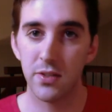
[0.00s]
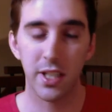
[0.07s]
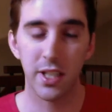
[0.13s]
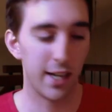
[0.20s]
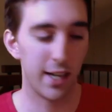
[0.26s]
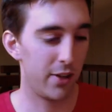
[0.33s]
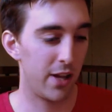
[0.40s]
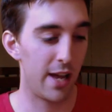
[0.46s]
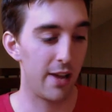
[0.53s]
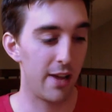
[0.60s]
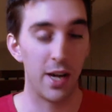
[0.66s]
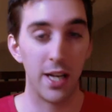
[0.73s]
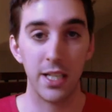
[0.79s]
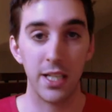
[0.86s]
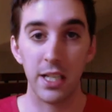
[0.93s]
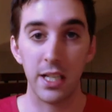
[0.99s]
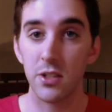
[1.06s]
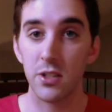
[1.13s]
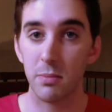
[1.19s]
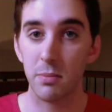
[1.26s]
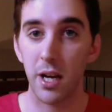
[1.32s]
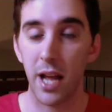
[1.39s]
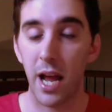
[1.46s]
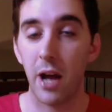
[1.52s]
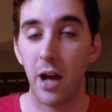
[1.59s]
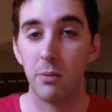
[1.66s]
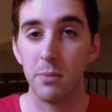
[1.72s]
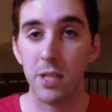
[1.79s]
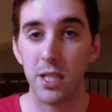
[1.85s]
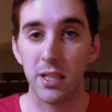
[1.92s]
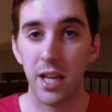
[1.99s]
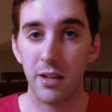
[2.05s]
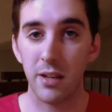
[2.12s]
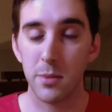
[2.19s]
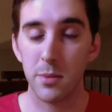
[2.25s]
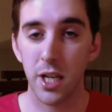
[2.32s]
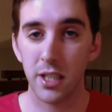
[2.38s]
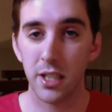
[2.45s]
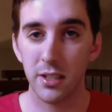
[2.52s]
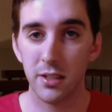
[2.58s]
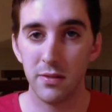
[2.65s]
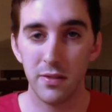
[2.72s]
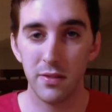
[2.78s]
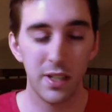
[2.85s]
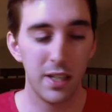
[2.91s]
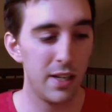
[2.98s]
and I'll have ideas about how to meet that objective,